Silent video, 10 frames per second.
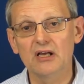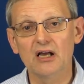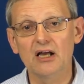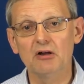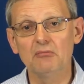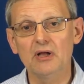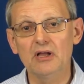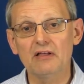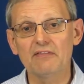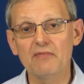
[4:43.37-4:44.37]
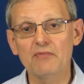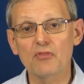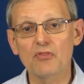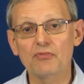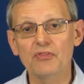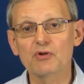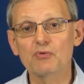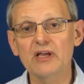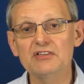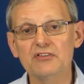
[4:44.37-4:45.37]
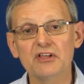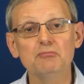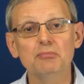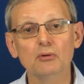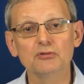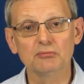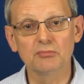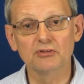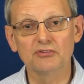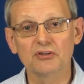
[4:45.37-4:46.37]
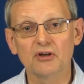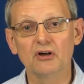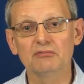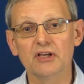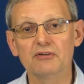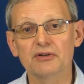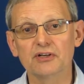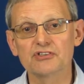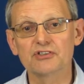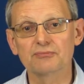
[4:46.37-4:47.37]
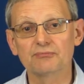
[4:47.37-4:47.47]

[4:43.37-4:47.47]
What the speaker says: then the greater the emboldenment of leverage.